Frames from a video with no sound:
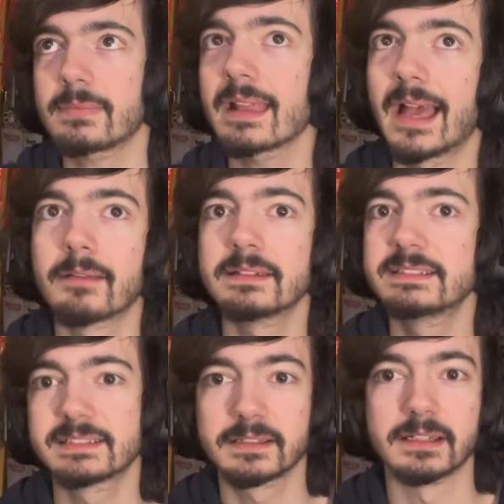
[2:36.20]
how this
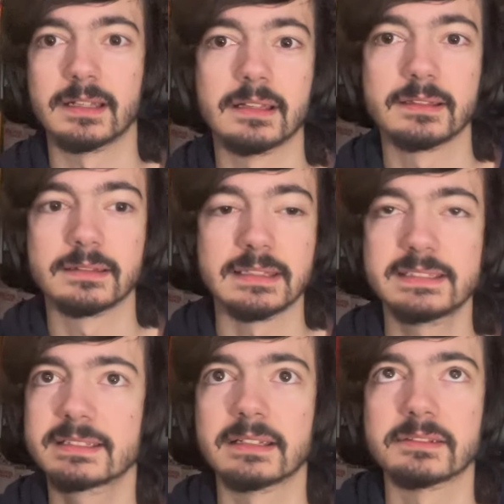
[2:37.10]
is gonna this
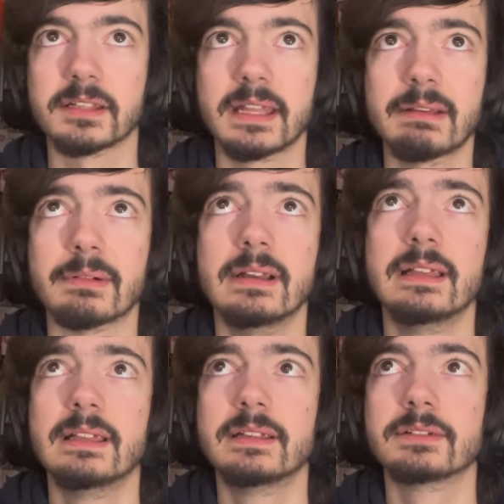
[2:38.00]
is gonna turn out.
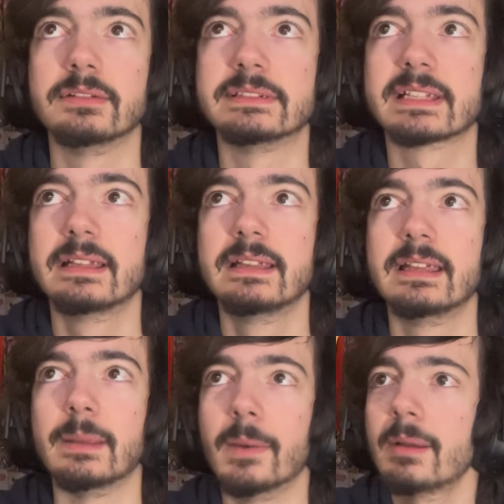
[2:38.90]
Because,
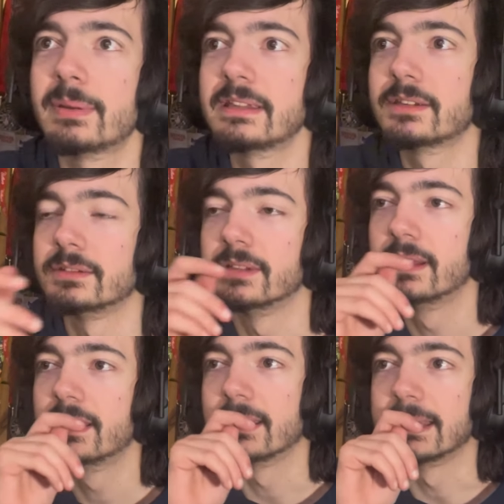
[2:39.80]
in my opinion,
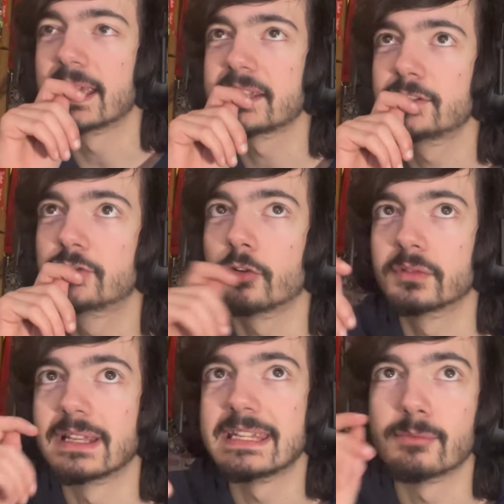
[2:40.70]
getting
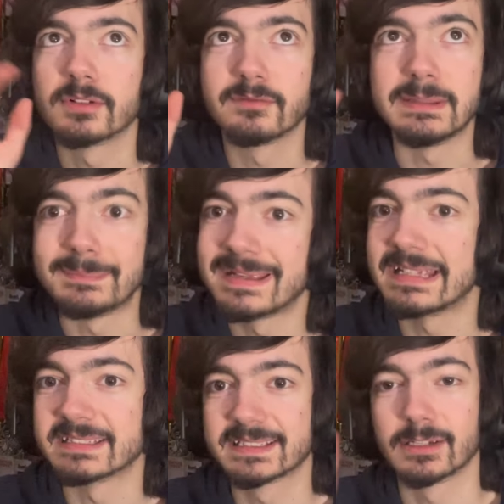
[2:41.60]
Don Lee, one of the
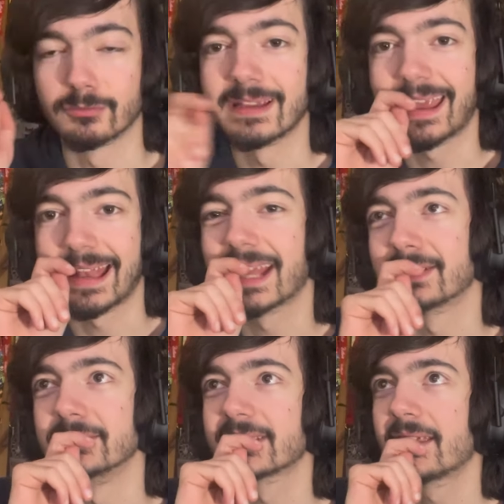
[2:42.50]
biggest Korean
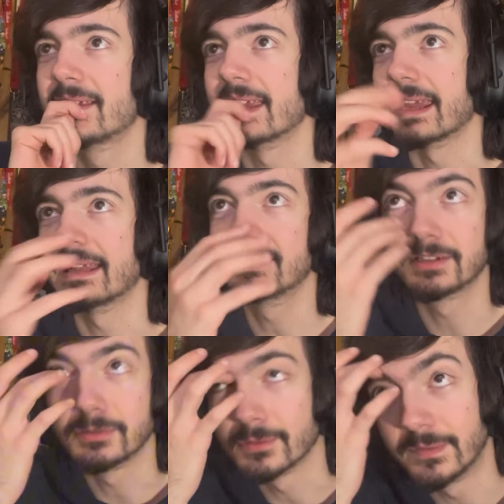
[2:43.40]
actors, into
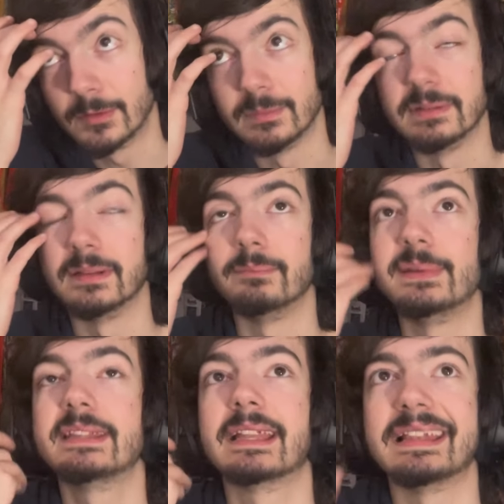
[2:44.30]
your film and, and
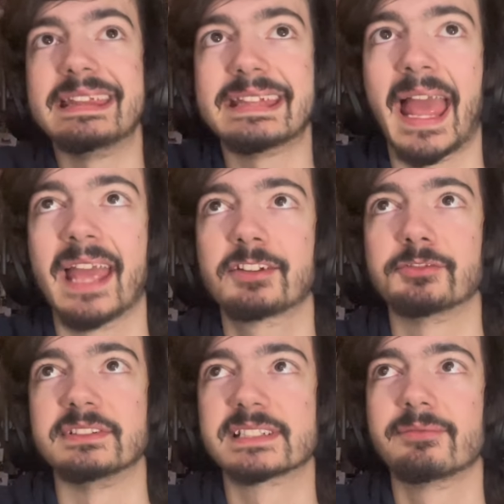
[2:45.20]
being the lead actor
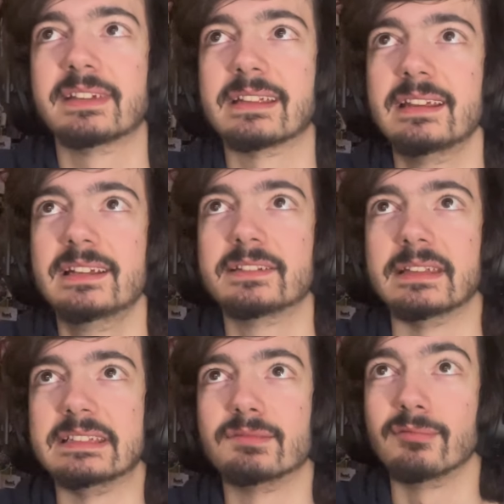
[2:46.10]
in something that
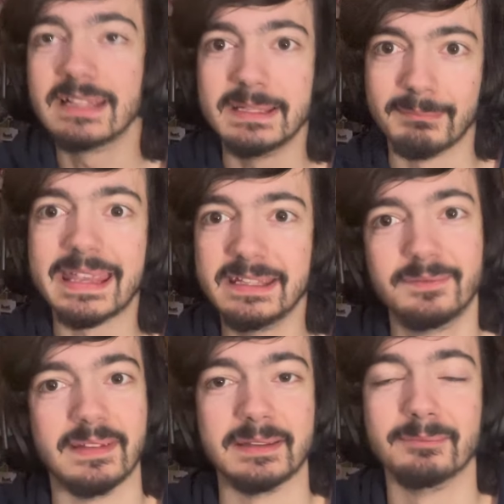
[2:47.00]
is really made
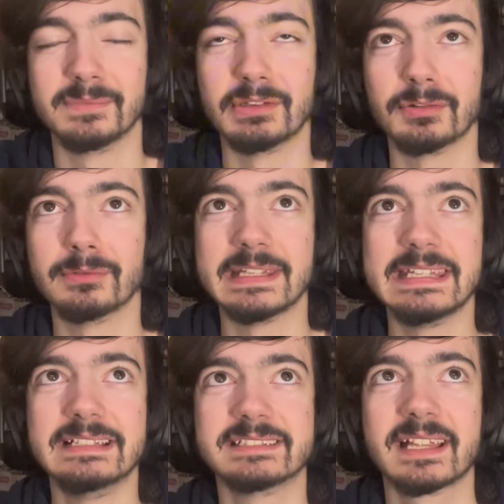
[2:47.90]
for him. You know,
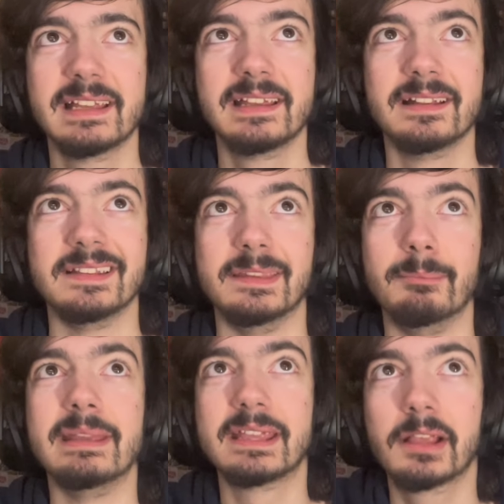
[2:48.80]
he is the
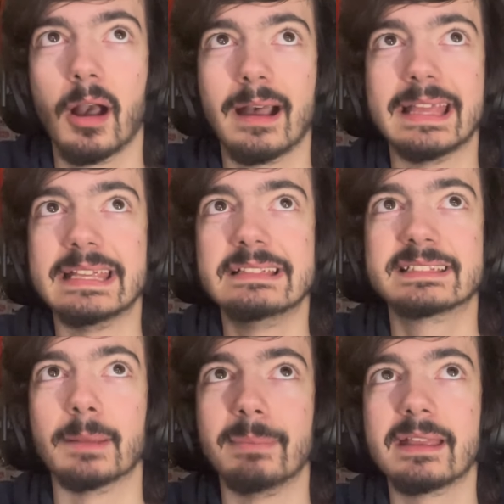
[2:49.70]
big guy. He is
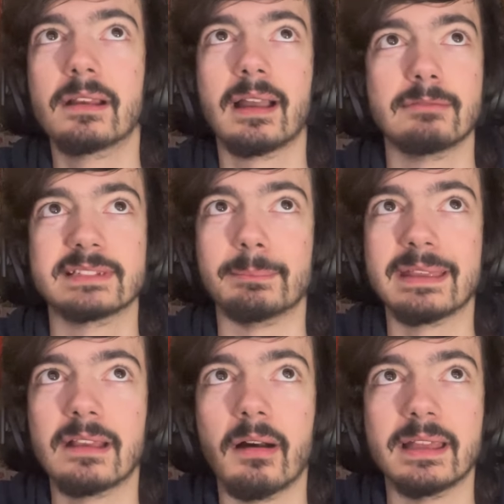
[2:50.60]
the big guy. He was the big
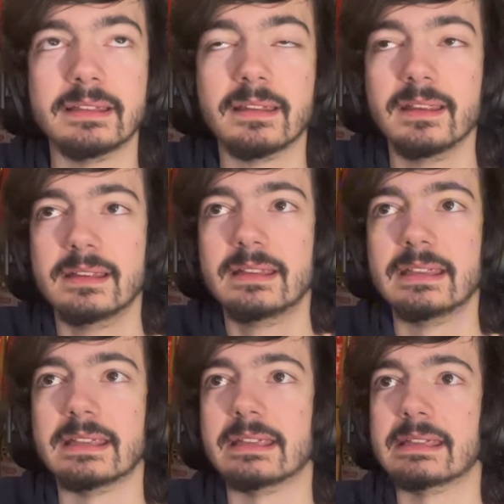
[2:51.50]
guy in.
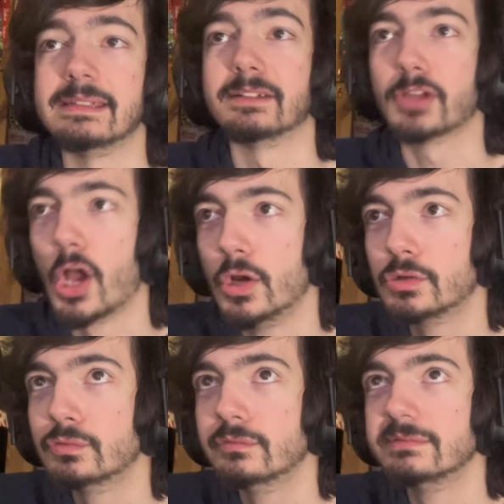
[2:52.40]
in
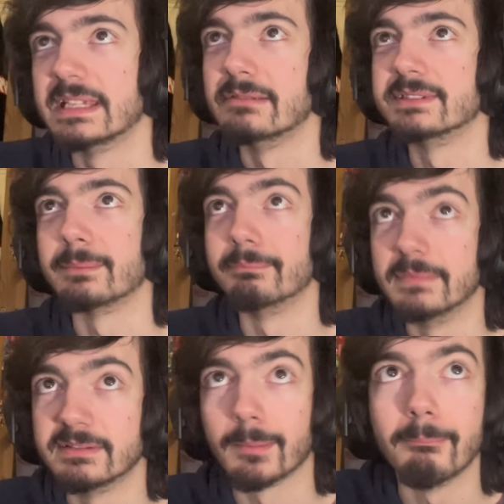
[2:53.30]
Eternals, he was a he
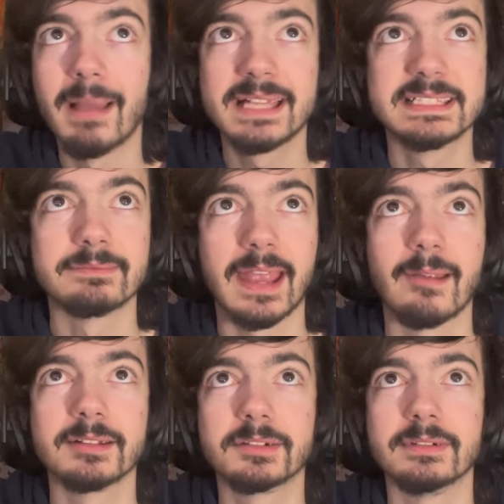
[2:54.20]
was a massive
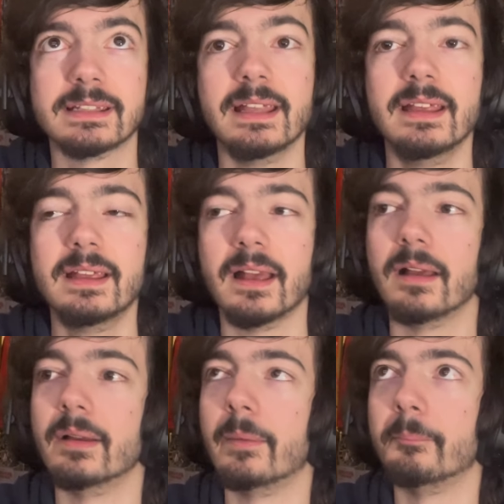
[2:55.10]
character in
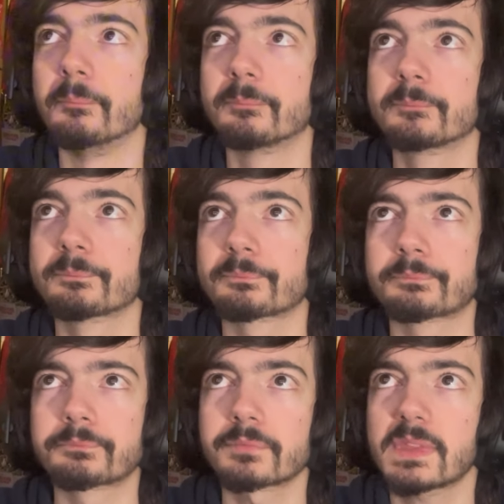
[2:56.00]
um,
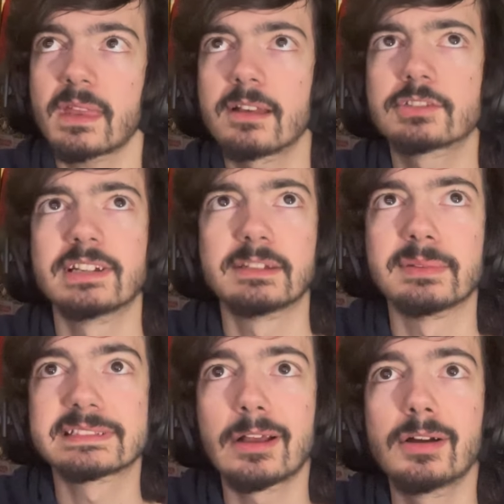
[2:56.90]
Train to
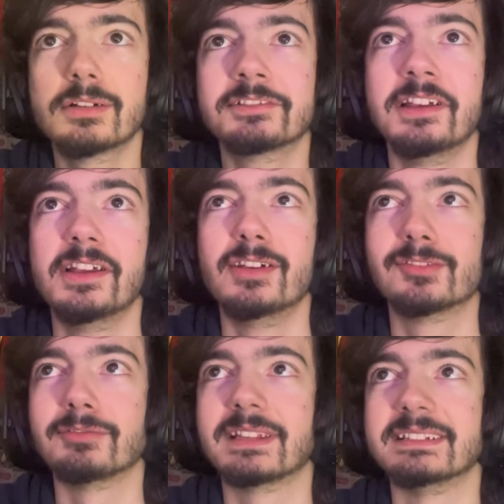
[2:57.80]
Busan.
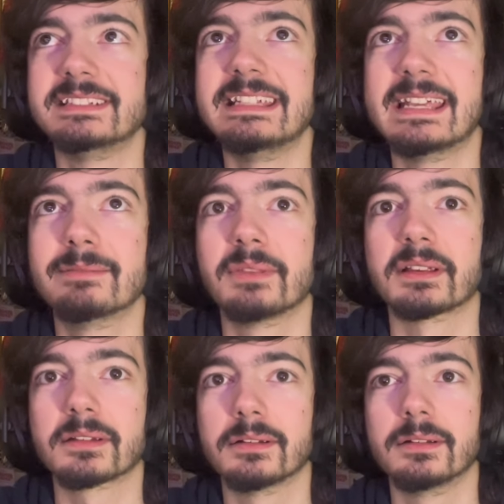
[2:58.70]
So to see him like
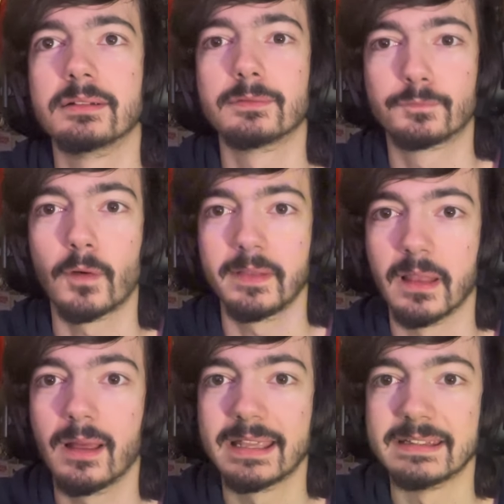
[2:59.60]

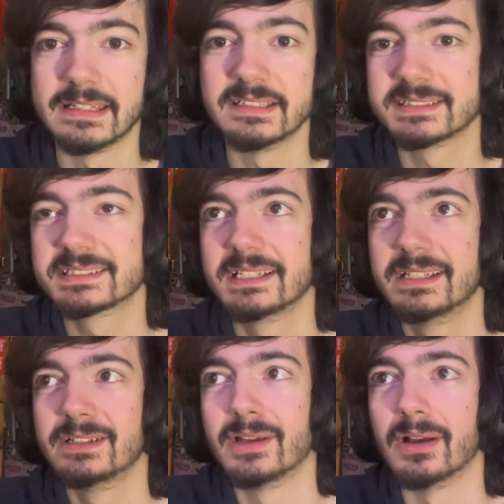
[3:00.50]
frontline this
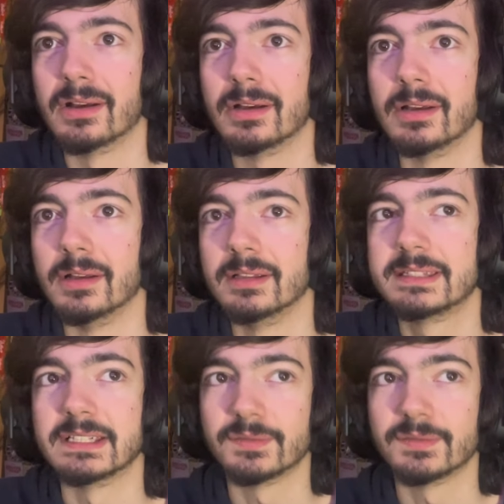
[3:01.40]
uh, this